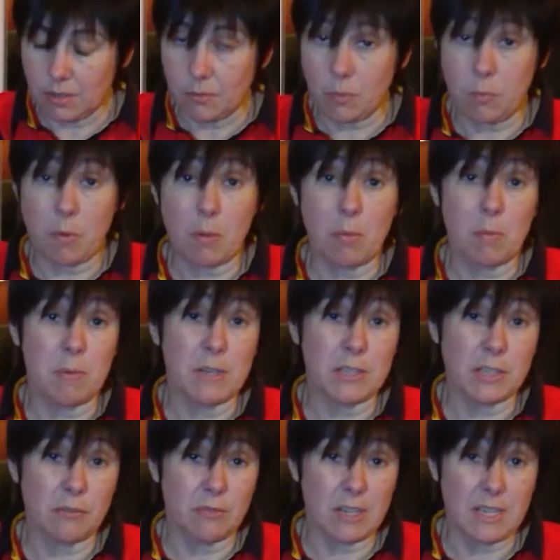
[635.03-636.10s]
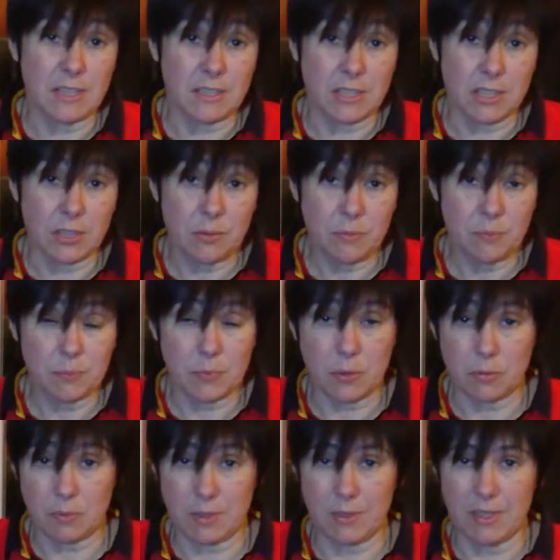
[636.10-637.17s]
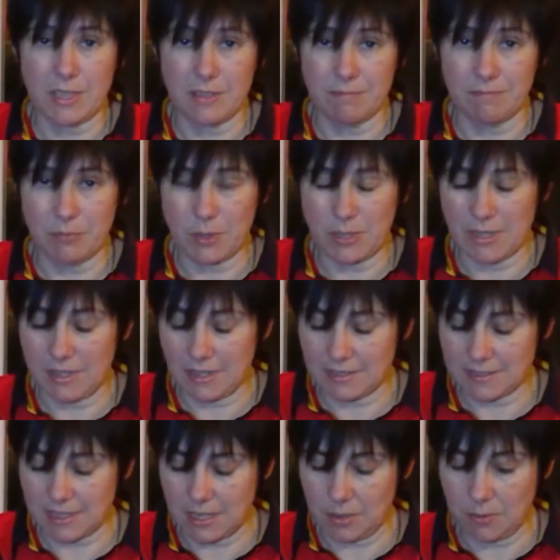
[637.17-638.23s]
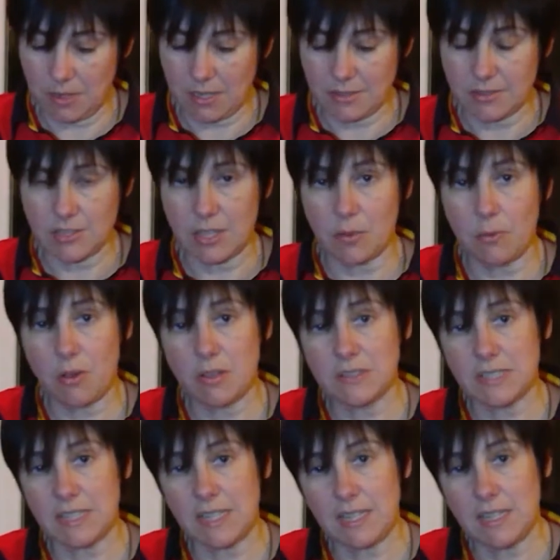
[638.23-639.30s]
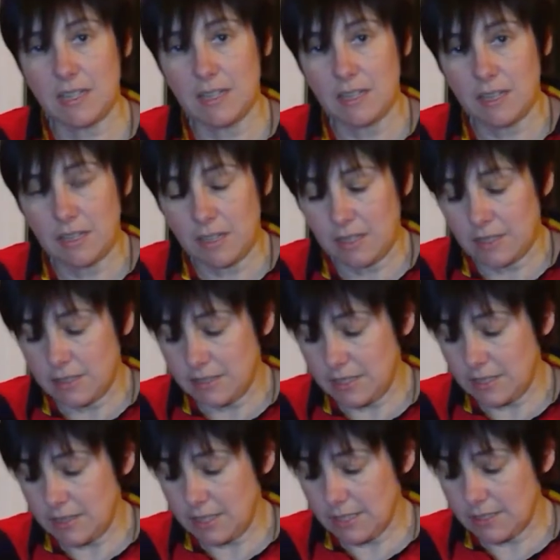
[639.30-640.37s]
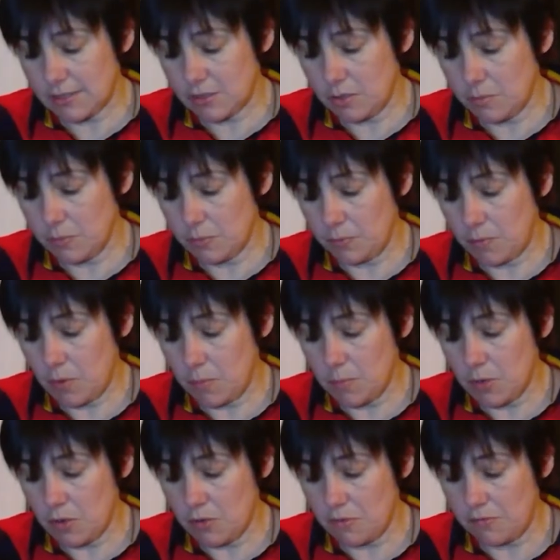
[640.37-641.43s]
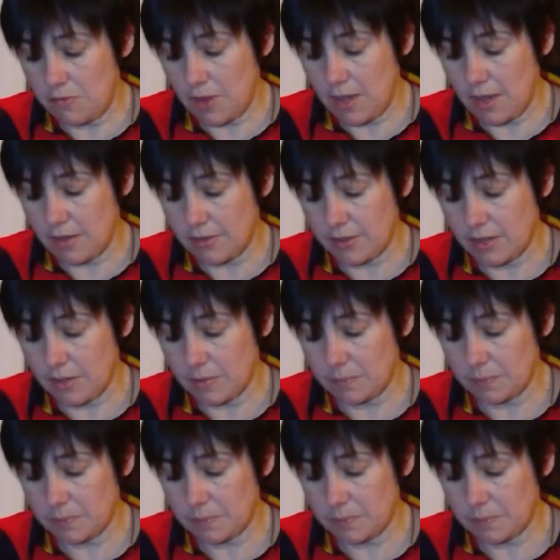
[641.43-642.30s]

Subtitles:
We probably don't need to, but we can ask anyway. So Ozzy, did this come from your father?